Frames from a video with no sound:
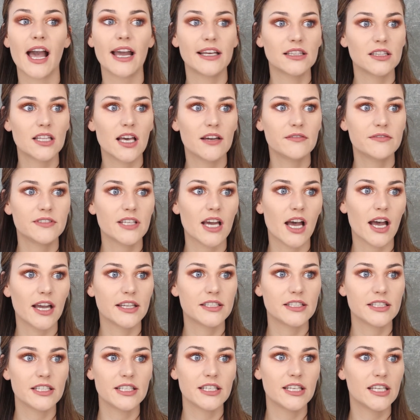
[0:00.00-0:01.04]
I love
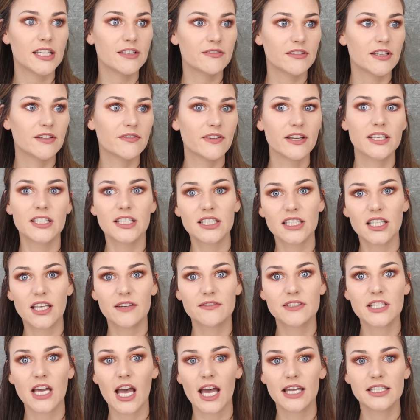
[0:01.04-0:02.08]
Tati. Even if I didn't
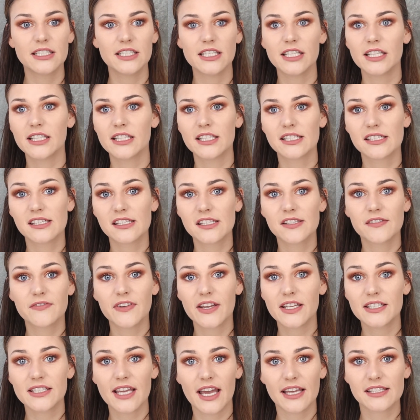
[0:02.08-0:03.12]
love Tati, this is a
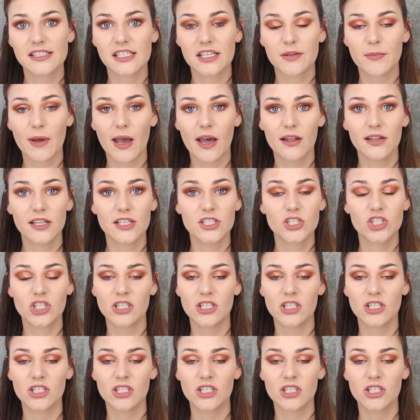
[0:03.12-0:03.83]
fantastic palette.